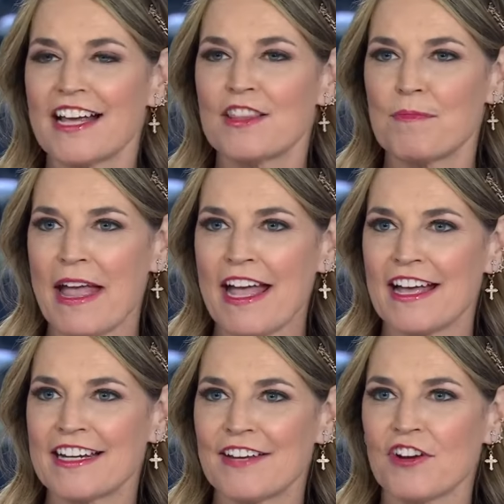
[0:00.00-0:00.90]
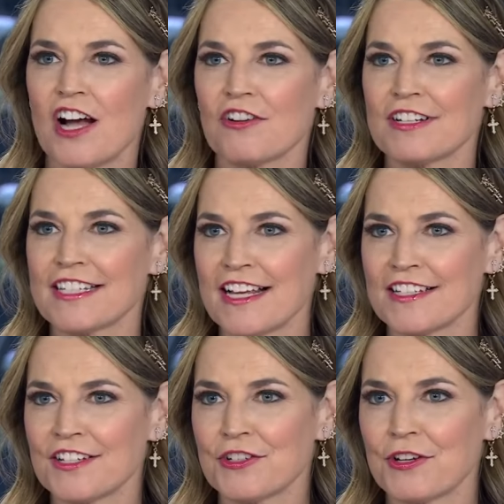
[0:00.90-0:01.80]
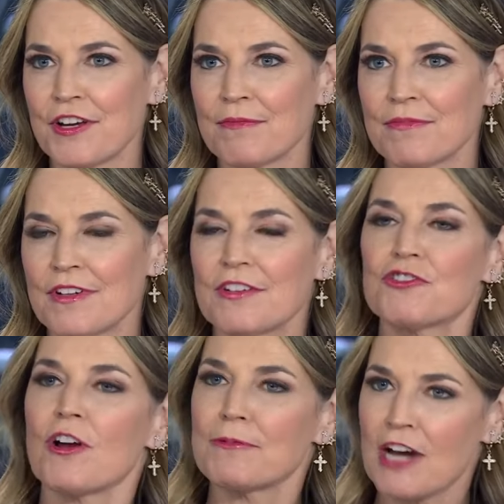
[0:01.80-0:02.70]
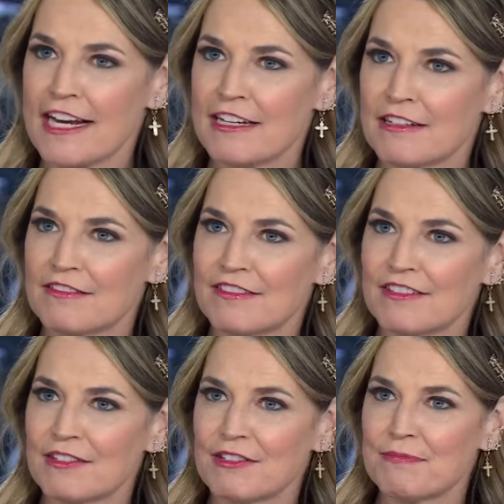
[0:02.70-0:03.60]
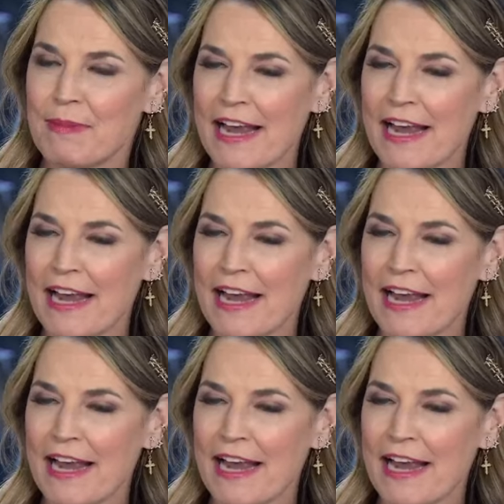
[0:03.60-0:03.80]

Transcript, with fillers: the ban mm-hmm. if Congress sends it to him. Trump tried to ban